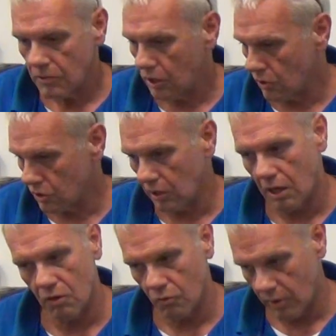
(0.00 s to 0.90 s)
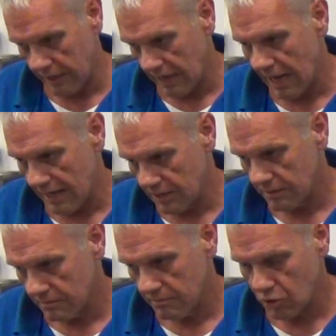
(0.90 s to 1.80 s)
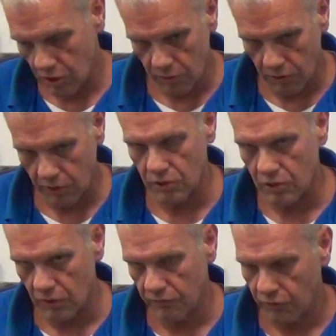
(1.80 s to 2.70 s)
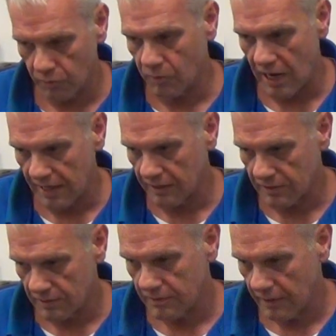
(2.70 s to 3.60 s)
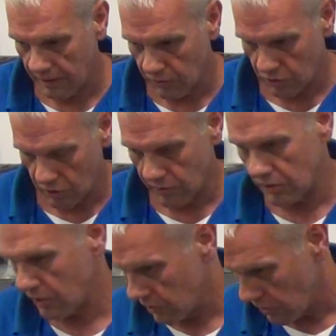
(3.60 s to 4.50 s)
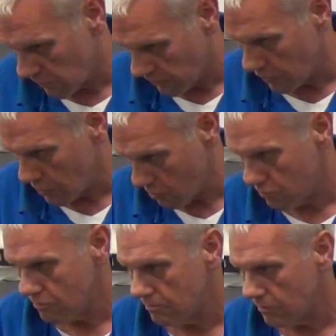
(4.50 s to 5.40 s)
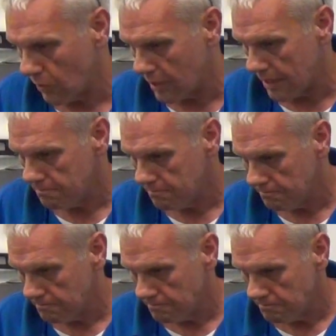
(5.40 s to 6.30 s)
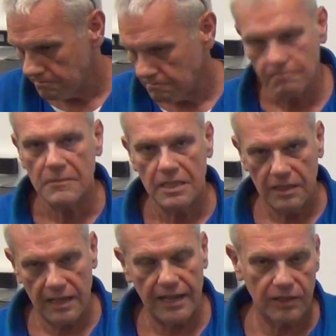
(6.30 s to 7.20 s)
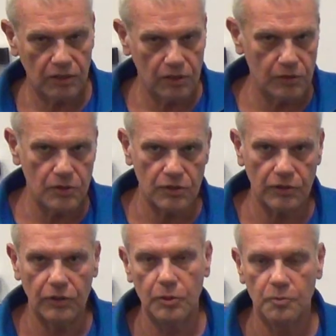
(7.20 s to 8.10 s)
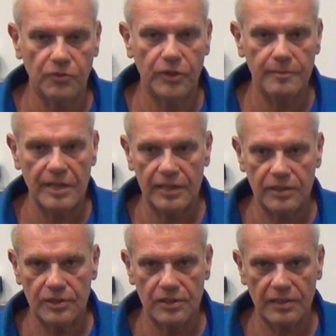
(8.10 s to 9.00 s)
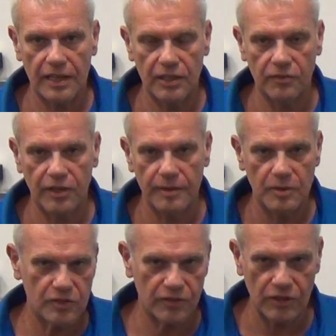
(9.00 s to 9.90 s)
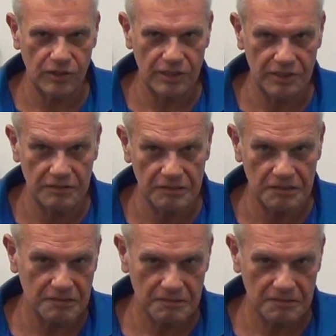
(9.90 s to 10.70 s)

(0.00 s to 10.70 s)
It goes a long way, guys. Show your concern for the practice, and he'll show his concern for you. Okay? That concludes the lube-free maintenance. Thank you very much for your attendance.